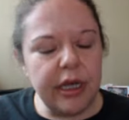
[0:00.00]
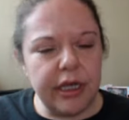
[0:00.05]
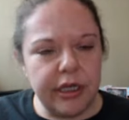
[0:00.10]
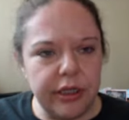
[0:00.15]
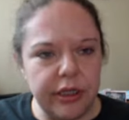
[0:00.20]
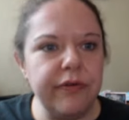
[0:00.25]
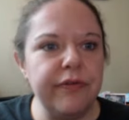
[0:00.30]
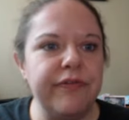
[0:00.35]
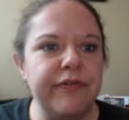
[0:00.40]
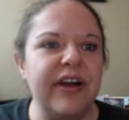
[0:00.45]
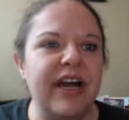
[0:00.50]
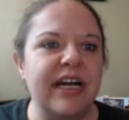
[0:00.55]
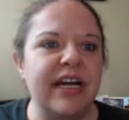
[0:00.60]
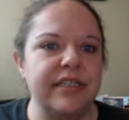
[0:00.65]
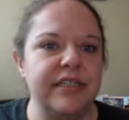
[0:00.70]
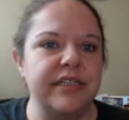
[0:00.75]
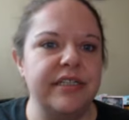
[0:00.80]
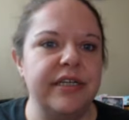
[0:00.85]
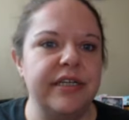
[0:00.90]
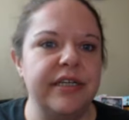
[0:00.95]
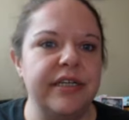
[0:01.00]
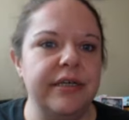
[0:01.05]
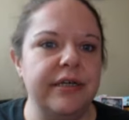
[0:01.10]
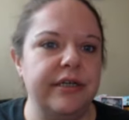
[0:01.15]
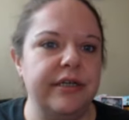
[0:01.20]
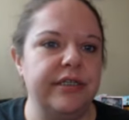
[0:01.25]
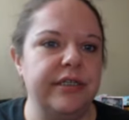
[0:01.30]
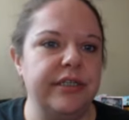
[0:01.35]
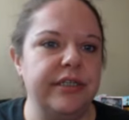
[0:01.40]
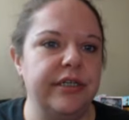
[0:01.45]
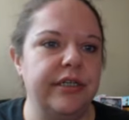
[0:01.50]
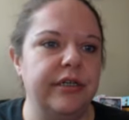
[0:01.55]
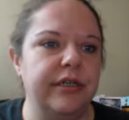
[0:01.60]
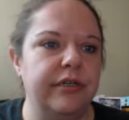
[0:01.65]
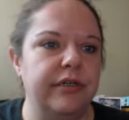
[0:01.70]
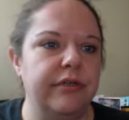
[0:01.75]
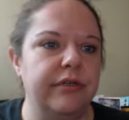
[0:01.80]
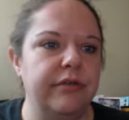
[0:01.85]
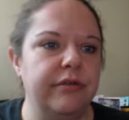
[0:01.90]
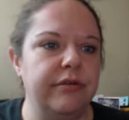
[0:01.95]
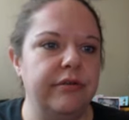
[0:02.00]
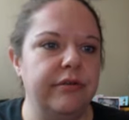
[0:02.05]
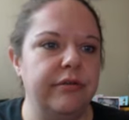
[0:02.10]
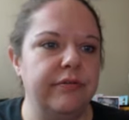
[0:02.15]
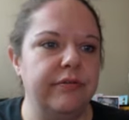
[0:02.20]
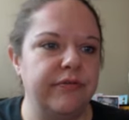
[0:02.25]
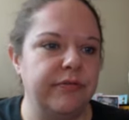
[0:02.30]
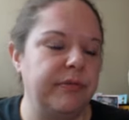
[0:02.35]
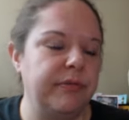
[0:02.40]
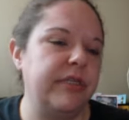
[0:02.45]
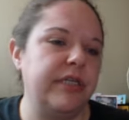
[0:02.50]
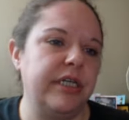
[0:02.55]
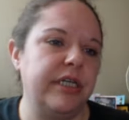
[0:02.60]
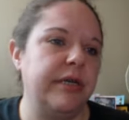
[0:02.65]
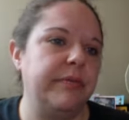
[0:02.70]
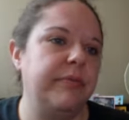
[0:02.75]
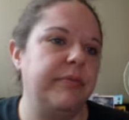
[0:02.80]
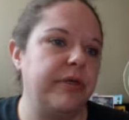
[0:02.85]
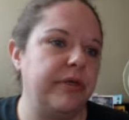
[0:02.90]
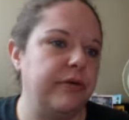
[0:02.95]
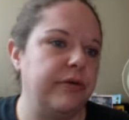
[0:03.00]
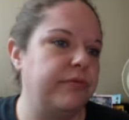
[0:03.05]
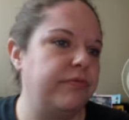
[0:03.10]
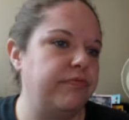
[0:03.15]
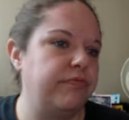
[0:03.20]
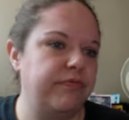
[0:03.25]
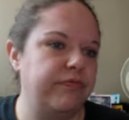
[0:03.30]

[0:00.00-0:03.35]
you fasted until from the time you